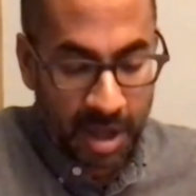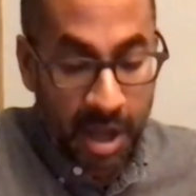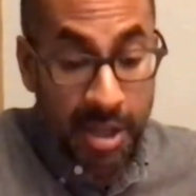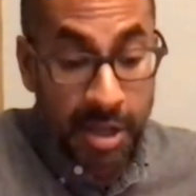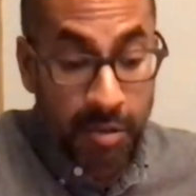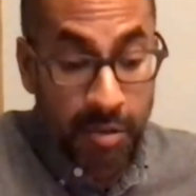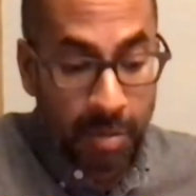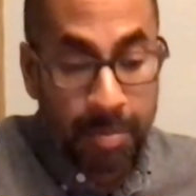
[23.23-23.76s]

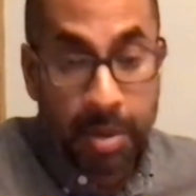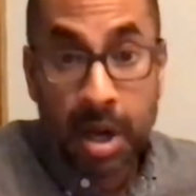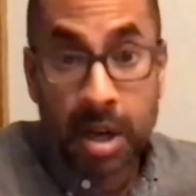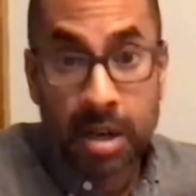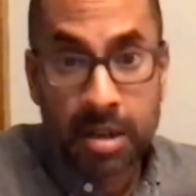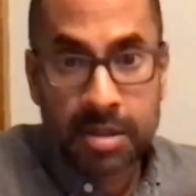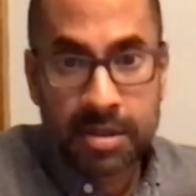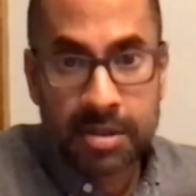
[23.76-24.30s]
There were
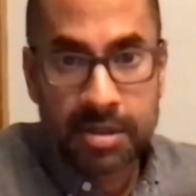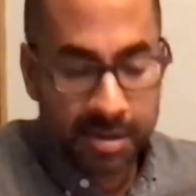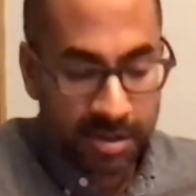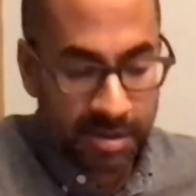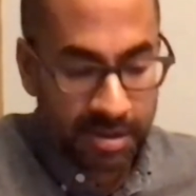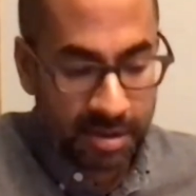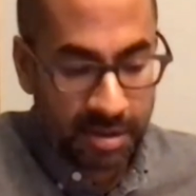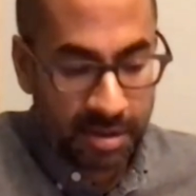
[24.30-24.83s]

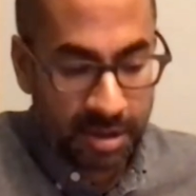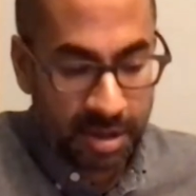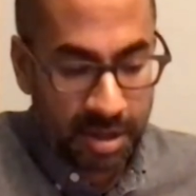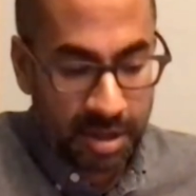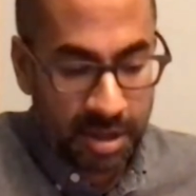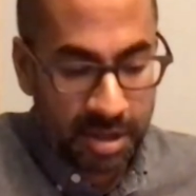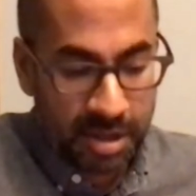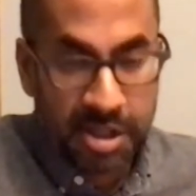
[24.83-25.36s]
bugs,
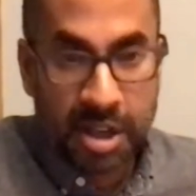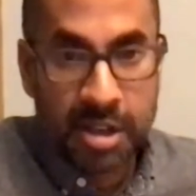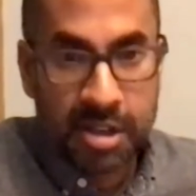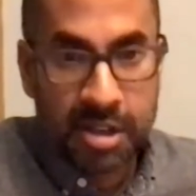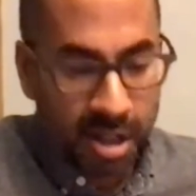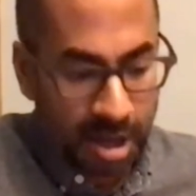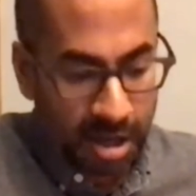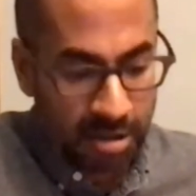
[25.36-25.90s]

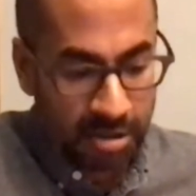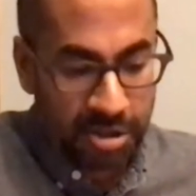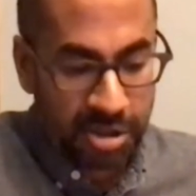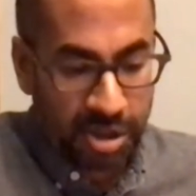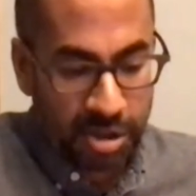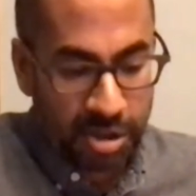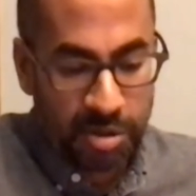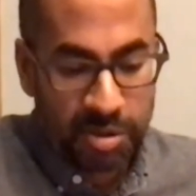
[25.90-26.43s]
dun colored
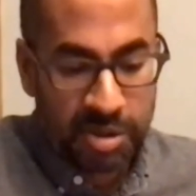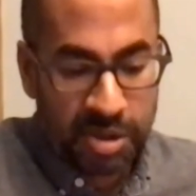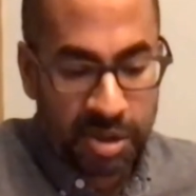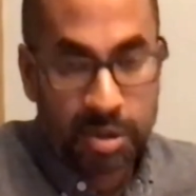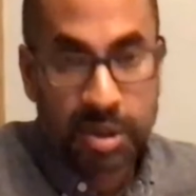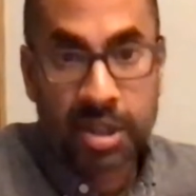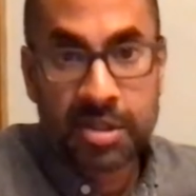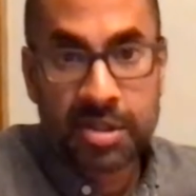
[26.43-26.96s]
toads
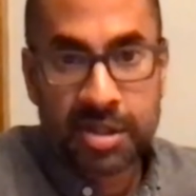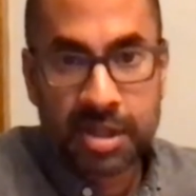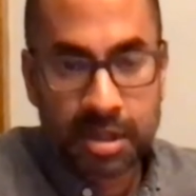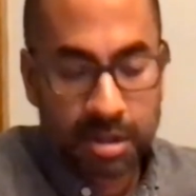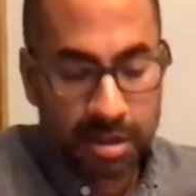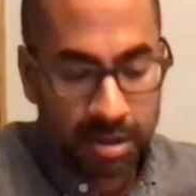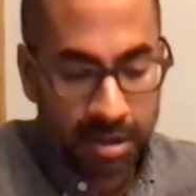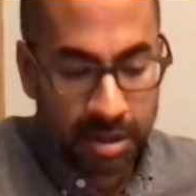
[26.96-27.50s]
holding
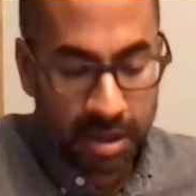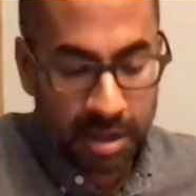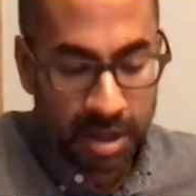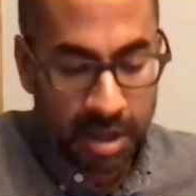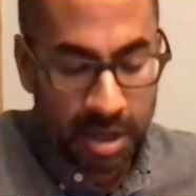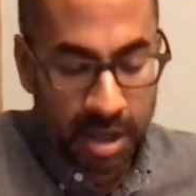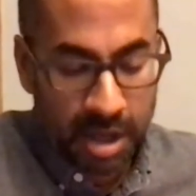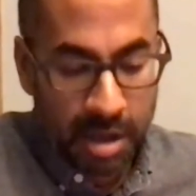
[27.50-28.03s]
still,
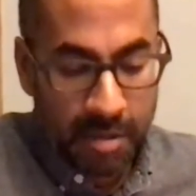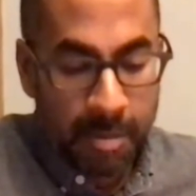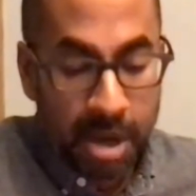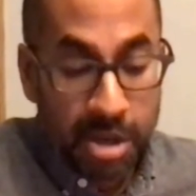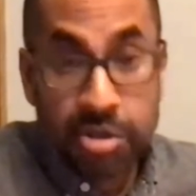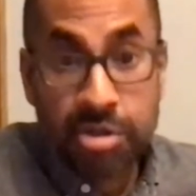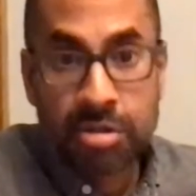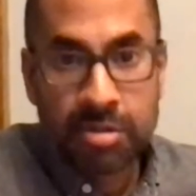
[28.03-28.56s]

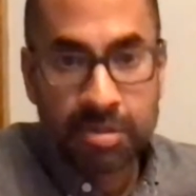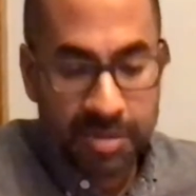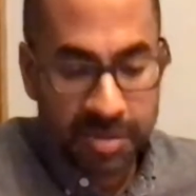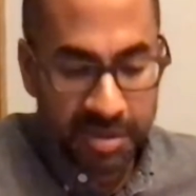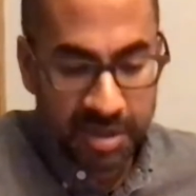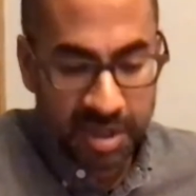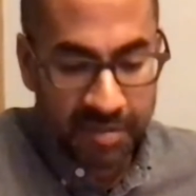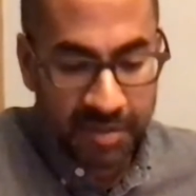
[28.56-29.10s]

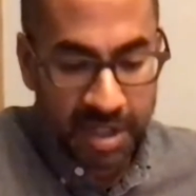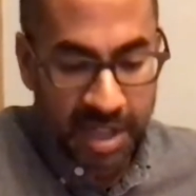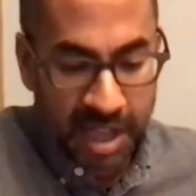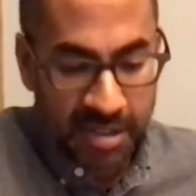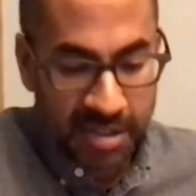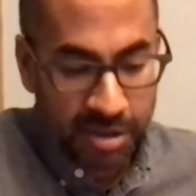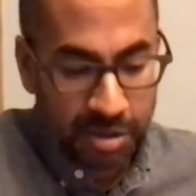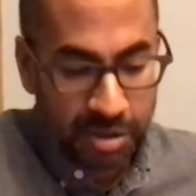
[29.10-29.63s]
mushrooms in
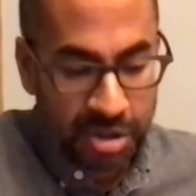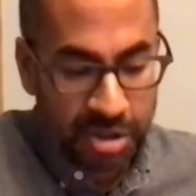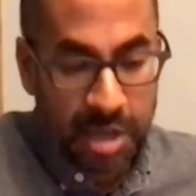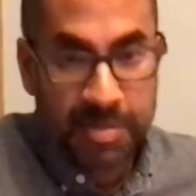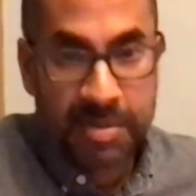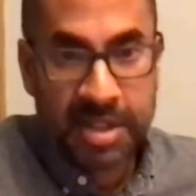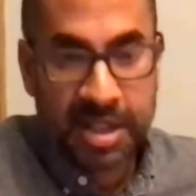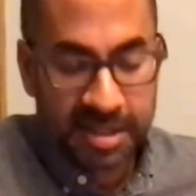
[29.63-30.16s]
fantastical
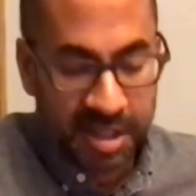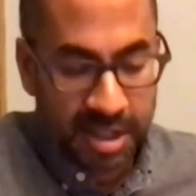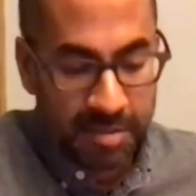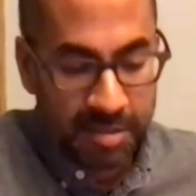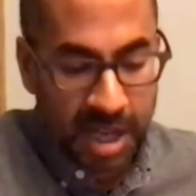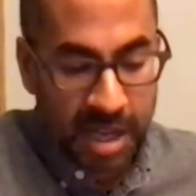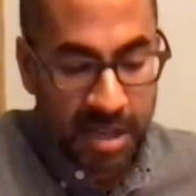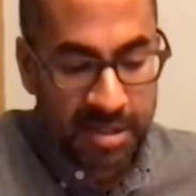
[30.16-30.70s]
shapes that
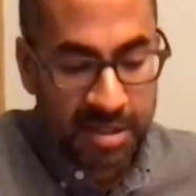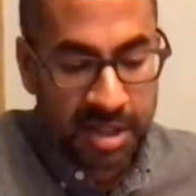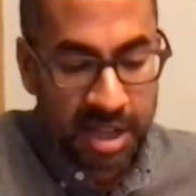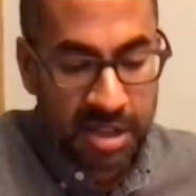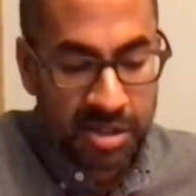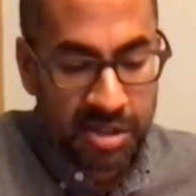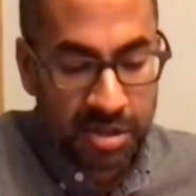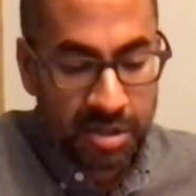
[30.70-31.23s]
seemed
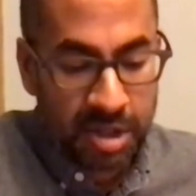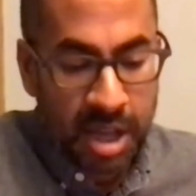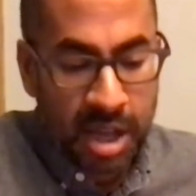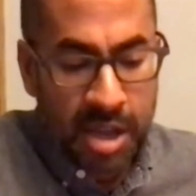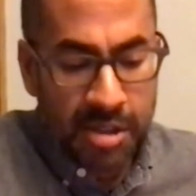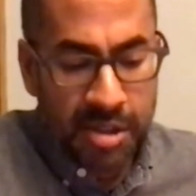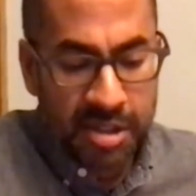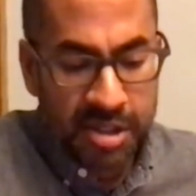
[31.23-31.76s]
accidental,
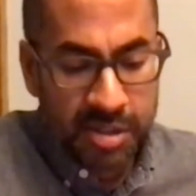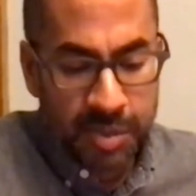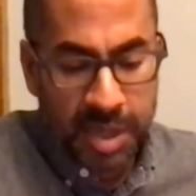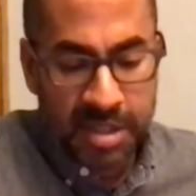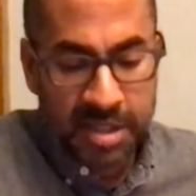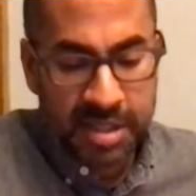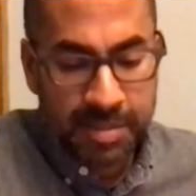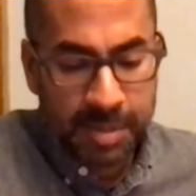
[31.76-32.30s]
the
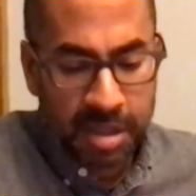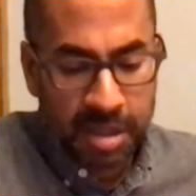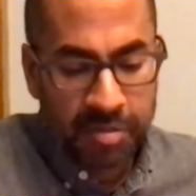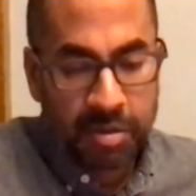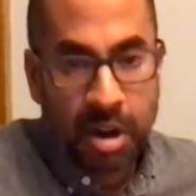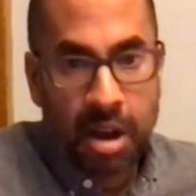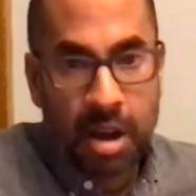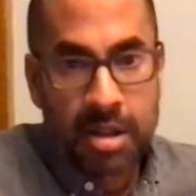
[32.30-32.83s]
sweet smell of
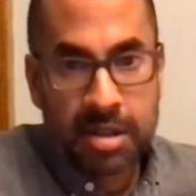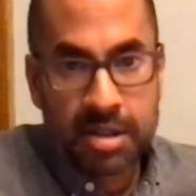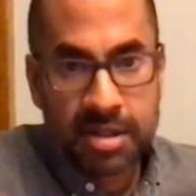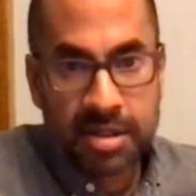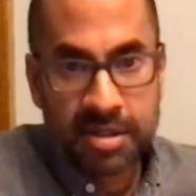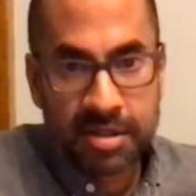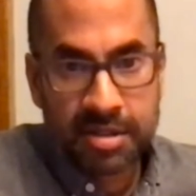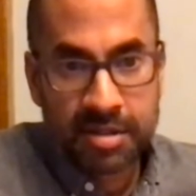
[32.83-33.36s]
rot,
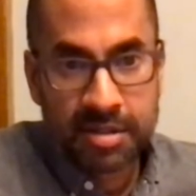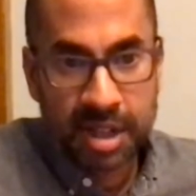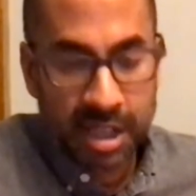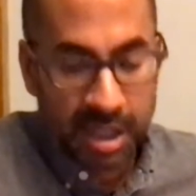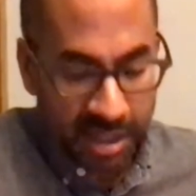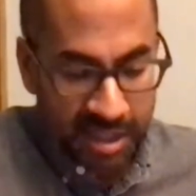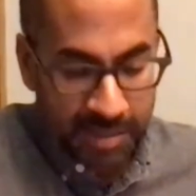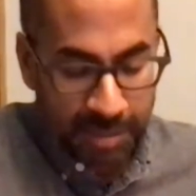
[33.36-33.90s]

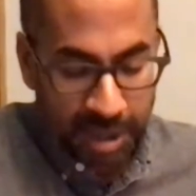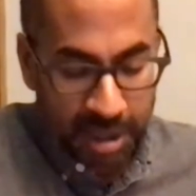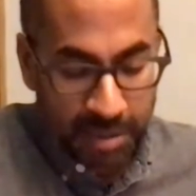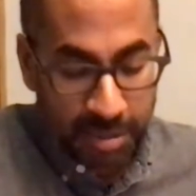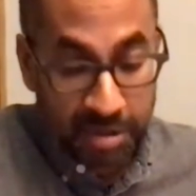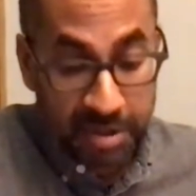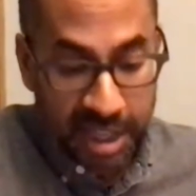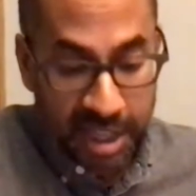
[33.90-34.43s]

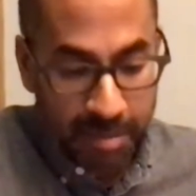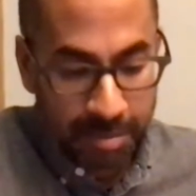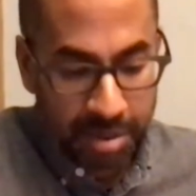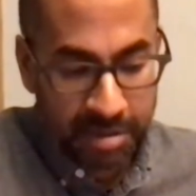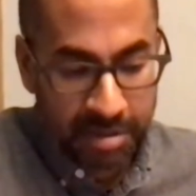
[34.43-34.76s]
inexplicable damp.